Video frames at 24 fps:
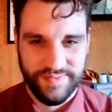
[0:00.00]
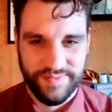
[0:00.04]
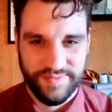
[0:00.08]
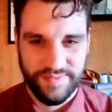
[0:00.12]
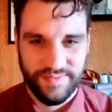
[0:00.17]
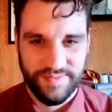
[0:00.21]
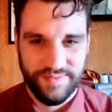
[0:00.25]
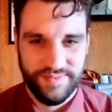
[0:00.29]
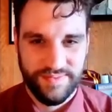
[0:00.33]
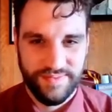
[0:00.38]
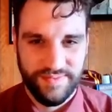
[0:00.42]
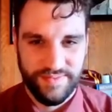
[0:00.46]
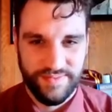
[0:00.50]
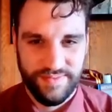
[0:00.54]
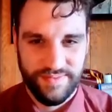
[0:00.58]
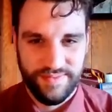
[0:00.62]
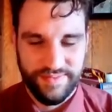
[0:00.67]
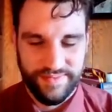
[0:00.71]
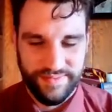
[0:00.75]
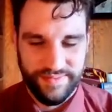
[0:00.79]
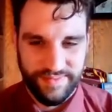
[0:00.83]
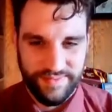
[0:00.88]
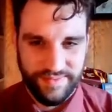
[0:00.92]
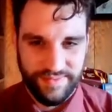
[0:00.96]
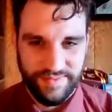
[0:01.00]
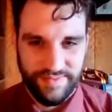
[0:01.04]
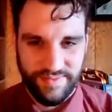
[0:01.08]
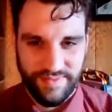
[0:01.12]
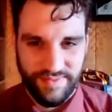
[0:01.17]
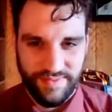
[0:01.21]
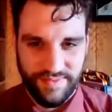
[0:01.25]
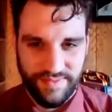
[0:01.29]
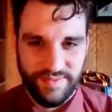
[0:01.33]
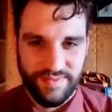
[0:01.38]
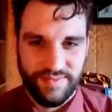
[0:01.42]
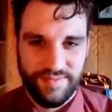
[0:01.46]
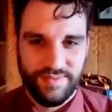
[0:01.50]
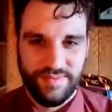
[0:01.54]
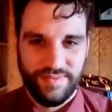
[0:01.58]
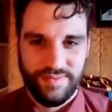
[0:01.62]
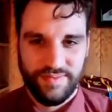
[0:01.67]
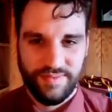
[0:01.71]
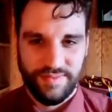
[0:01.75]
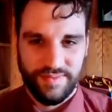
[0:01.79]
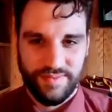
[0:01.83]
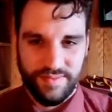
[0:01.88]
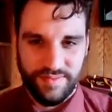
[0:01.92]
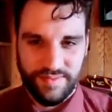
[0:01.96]

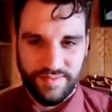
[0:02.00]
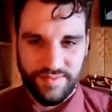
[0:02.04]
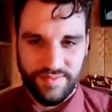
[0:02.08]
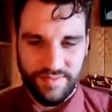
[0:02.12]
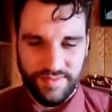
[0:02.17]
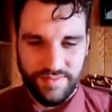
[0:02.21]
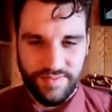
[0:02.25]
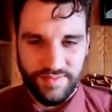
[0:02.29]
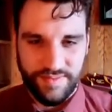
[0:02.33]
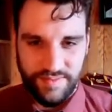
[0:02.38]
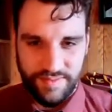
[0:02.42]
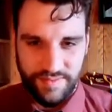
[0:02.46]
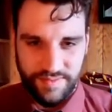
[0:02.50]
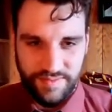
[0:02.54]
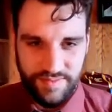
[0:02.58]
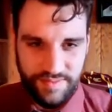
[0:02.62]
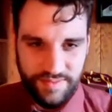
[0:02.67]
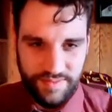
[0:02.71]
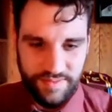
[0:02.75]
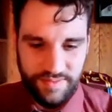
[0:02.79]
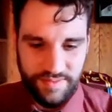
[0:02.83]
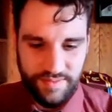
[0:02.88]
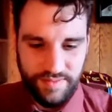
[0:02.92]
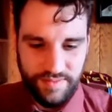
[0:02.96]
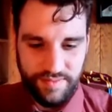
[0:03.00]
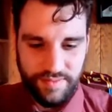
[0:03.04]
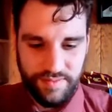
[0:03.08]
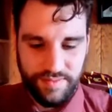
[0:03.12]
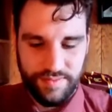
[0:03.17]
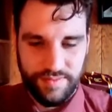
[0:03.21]
(not speaking)